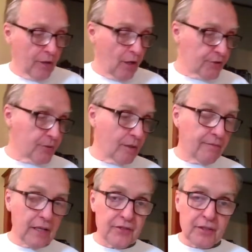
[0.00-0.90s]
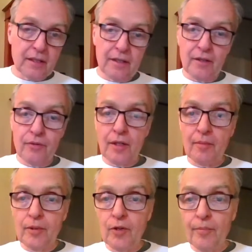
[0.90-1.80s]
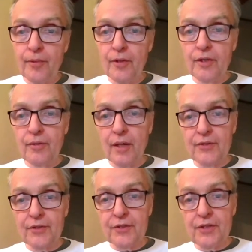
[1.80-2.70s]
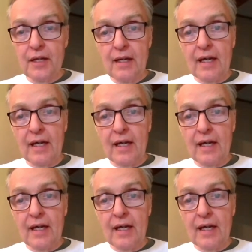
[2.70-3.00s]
We also are facing an incredible opioid crisis,